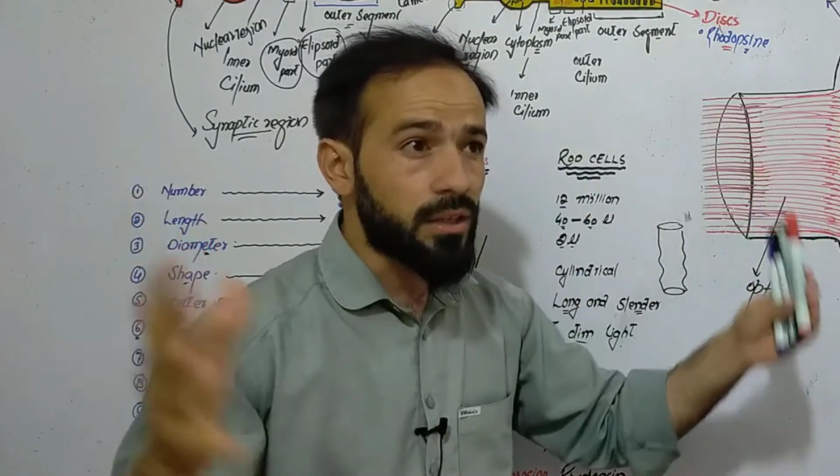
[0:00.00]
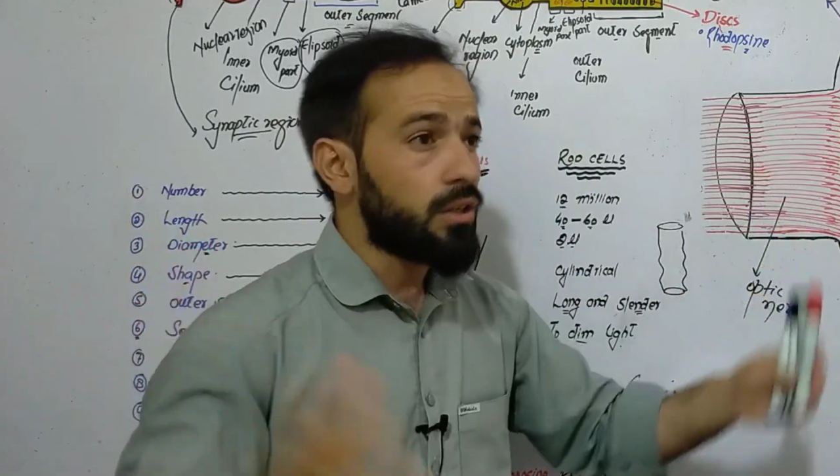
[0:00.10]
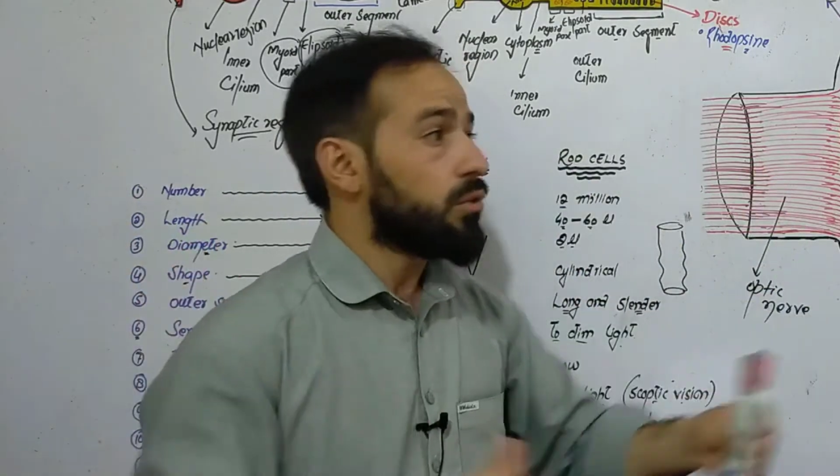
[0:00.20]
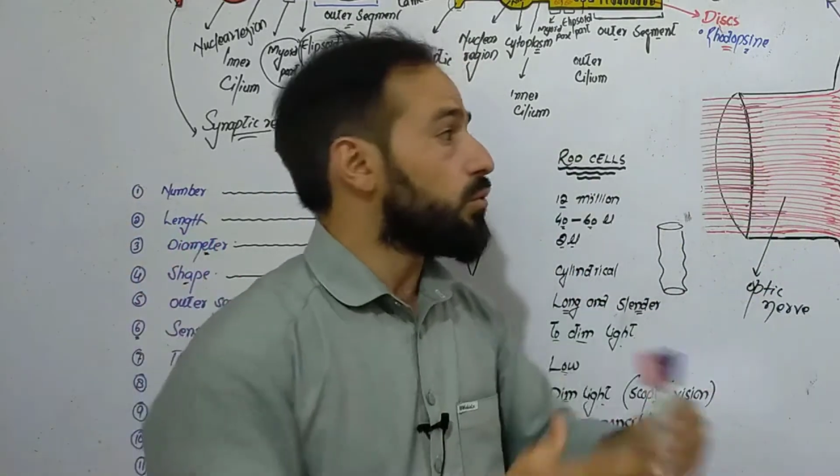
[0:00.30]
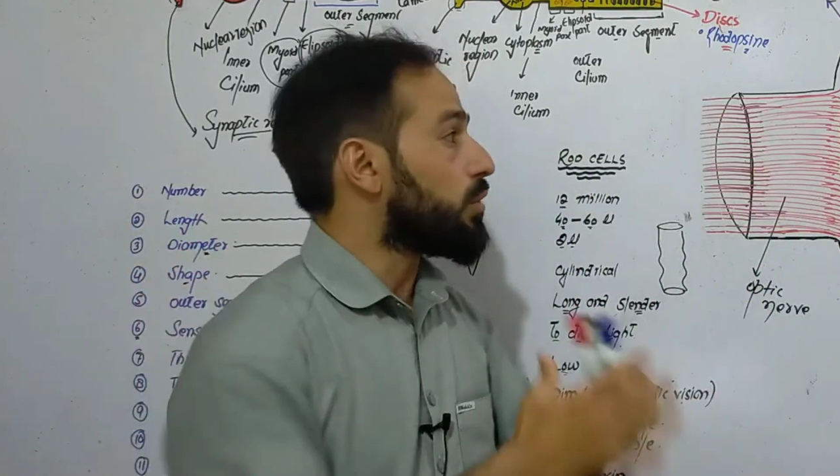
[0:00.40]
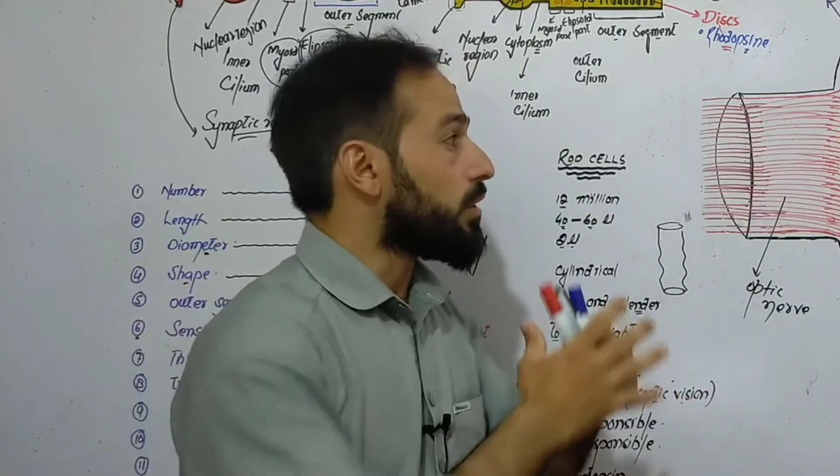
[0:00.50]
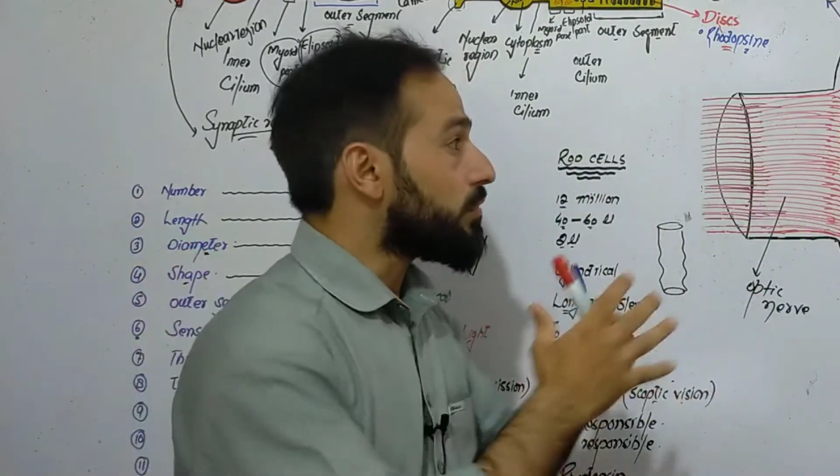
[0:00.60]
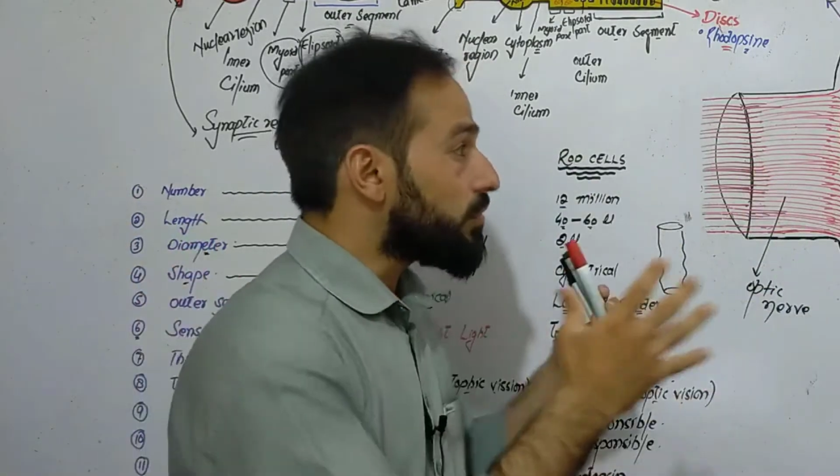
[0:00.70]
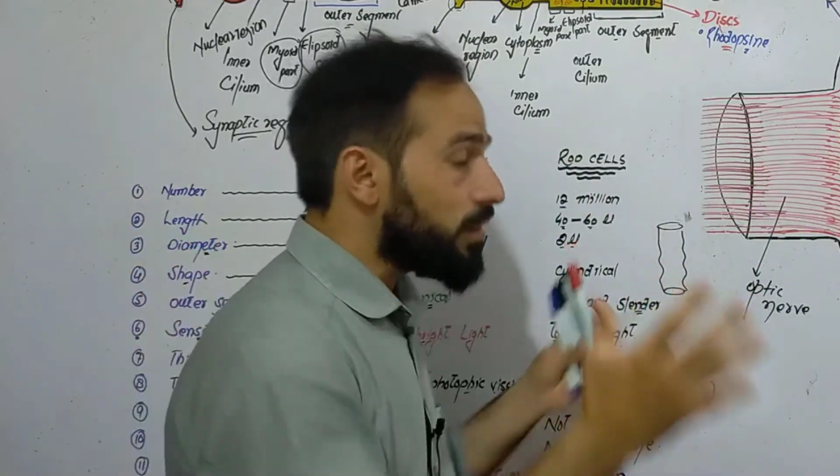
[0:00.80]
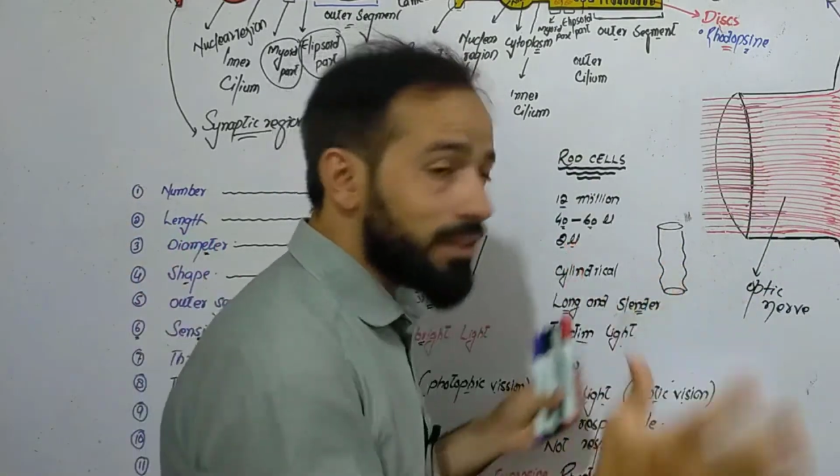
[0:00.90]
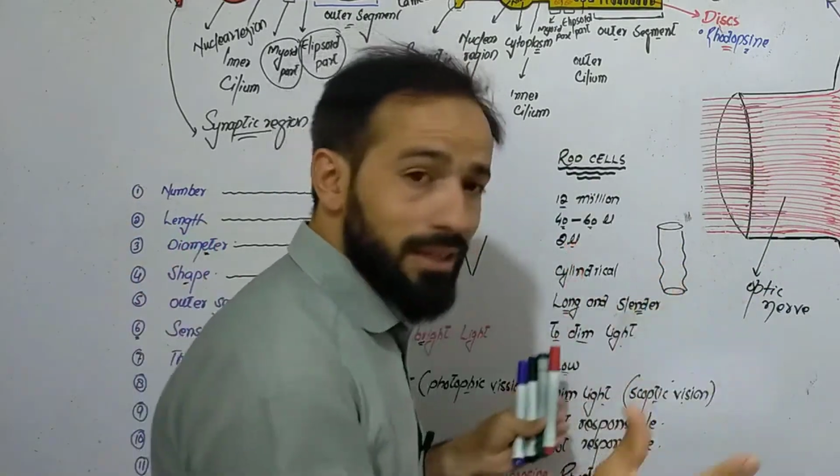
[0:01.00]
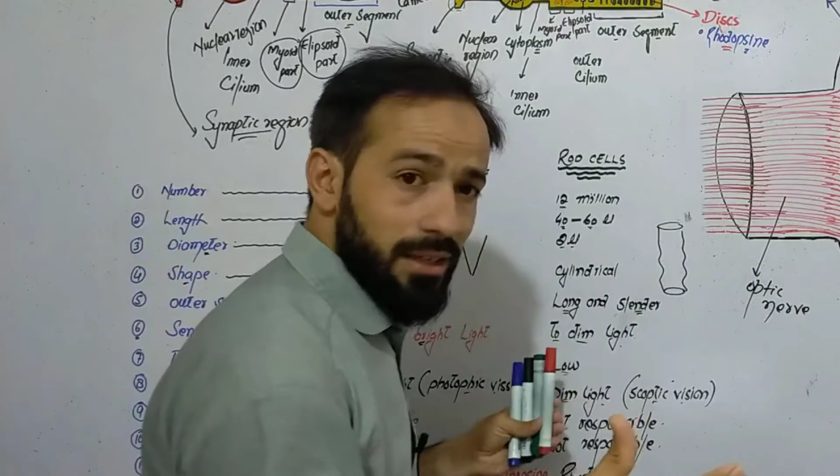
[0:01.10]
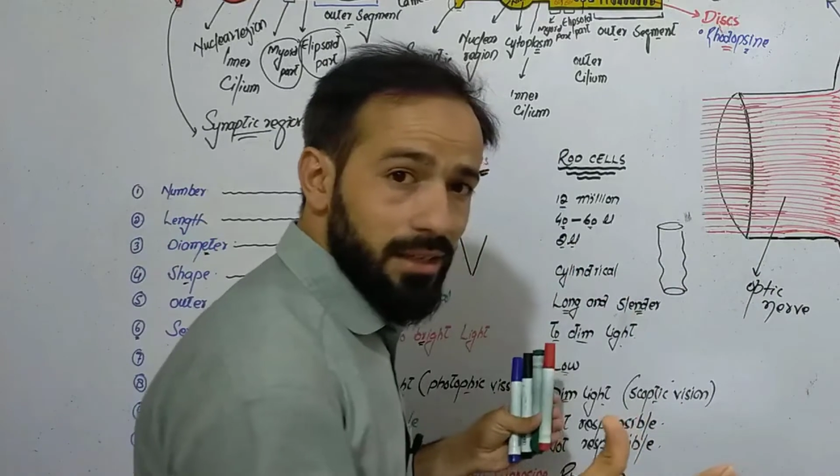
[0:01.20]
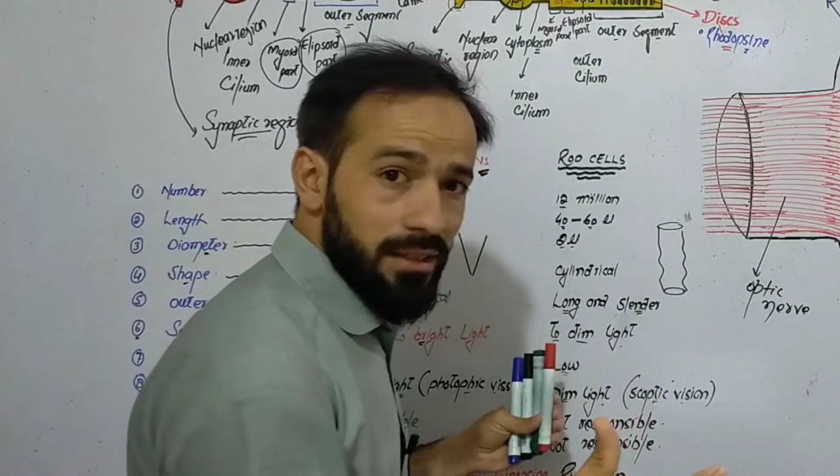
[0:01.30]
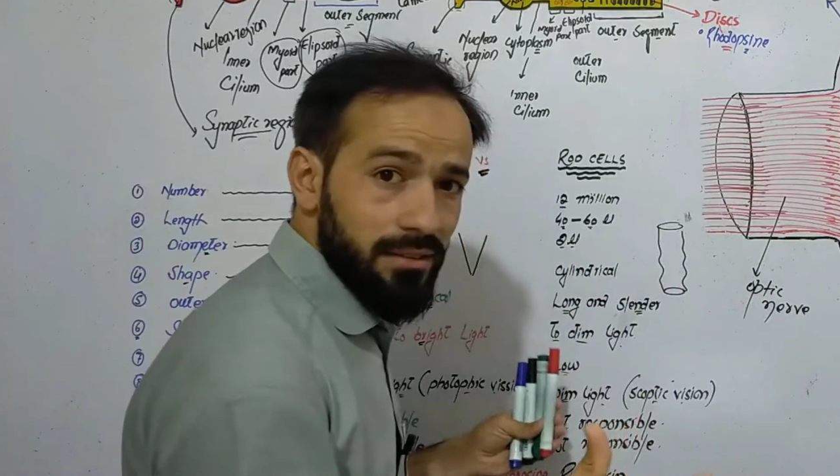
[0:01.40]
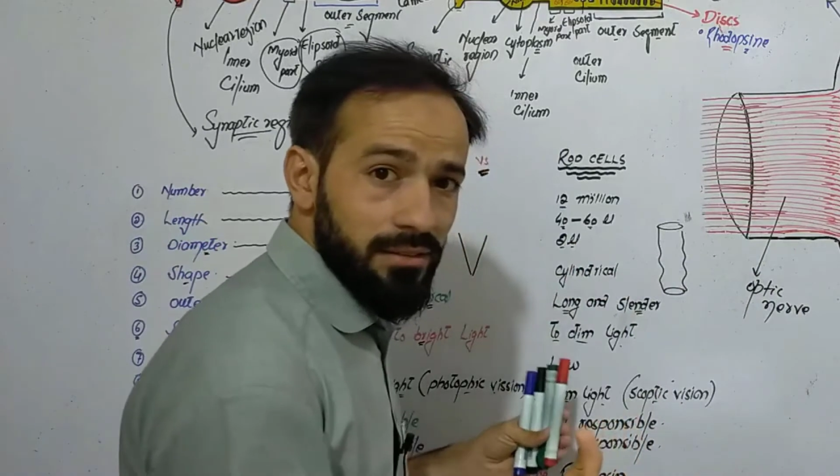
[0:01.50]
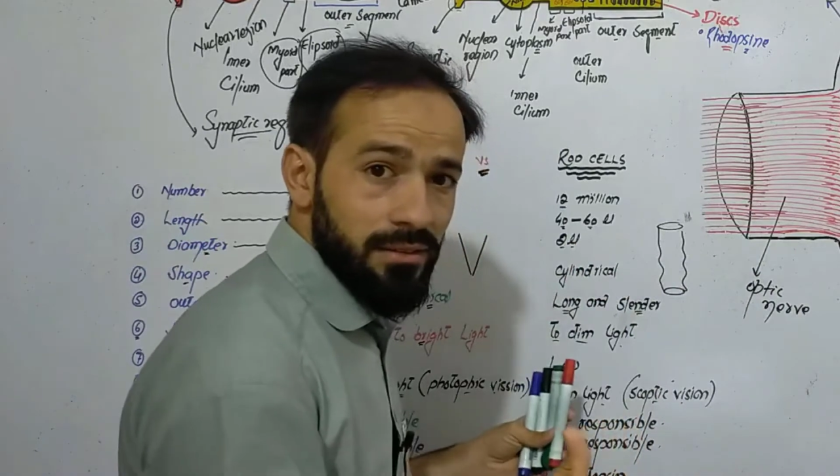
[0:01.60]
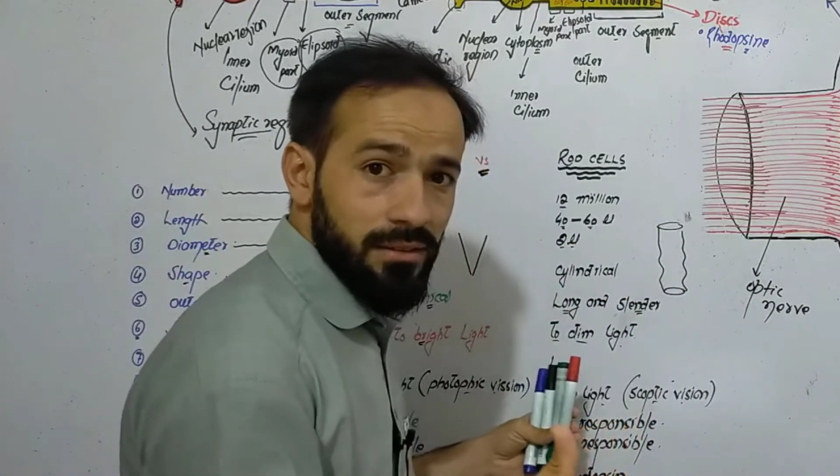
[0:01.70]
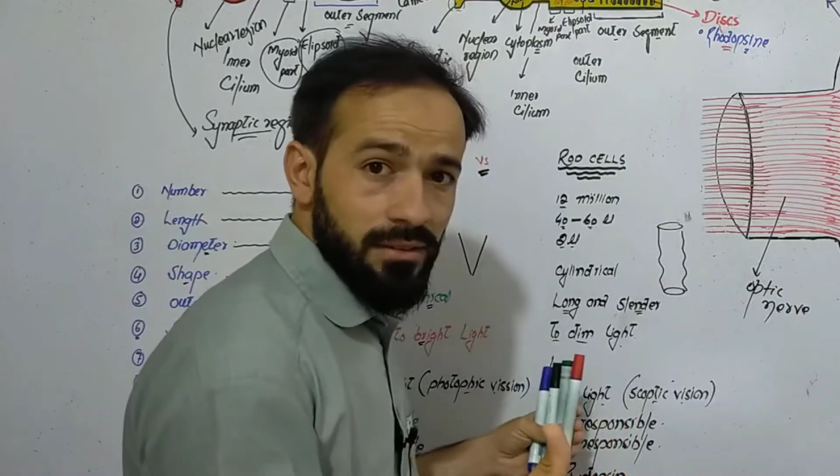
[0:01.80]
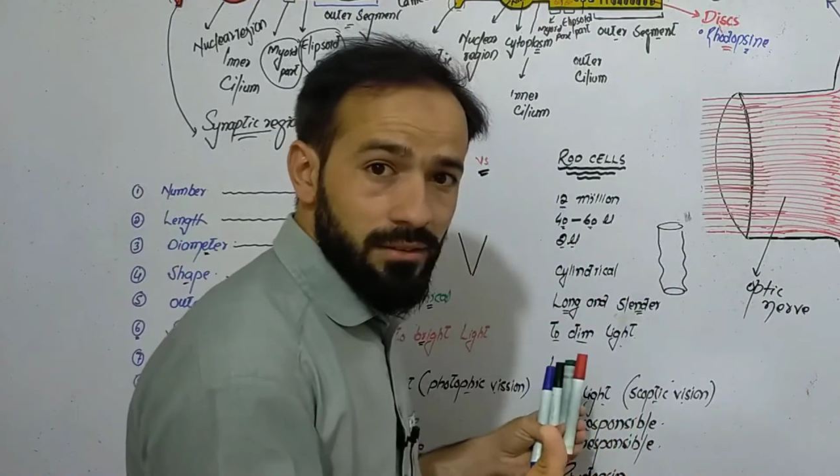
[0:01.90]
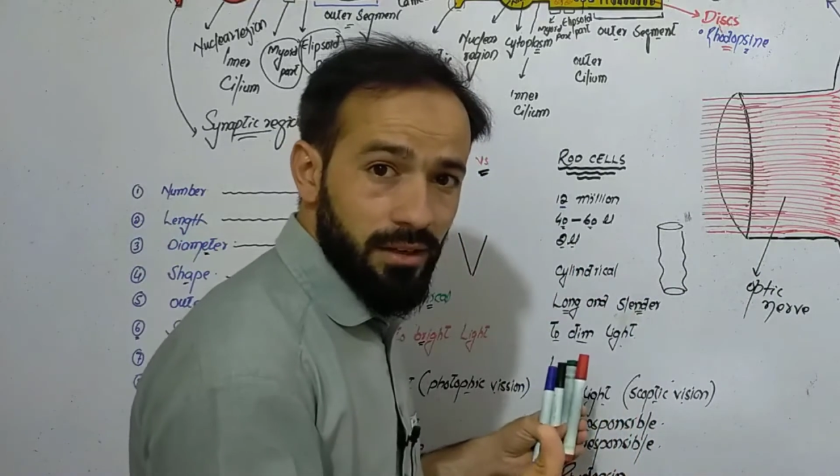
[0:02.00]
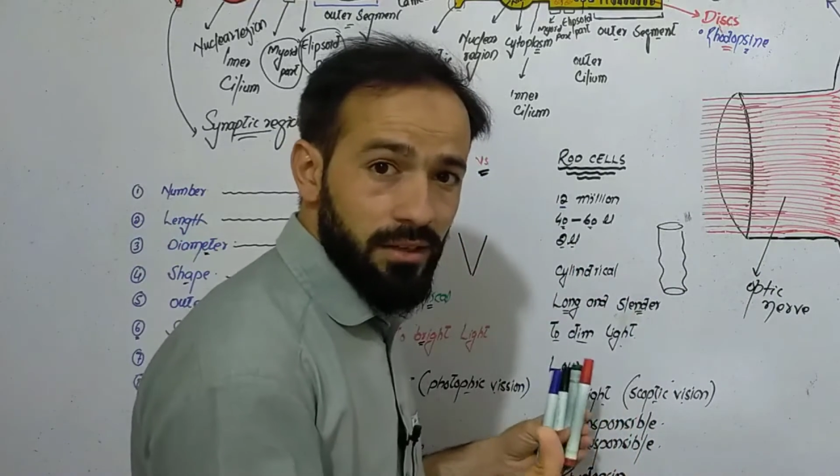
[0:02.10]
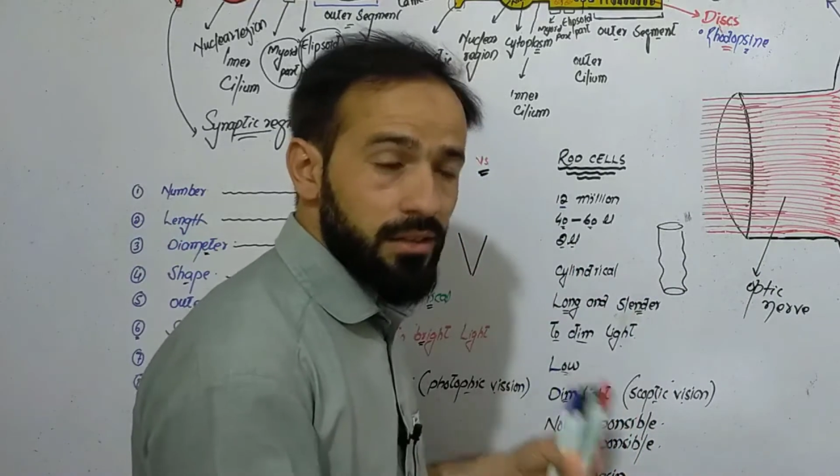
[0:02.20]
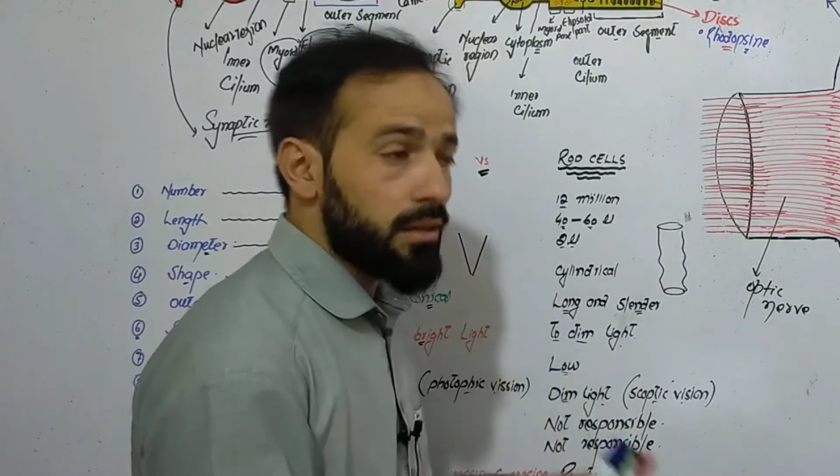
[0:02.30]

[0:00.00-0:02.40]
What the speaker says: you can see the colors, right?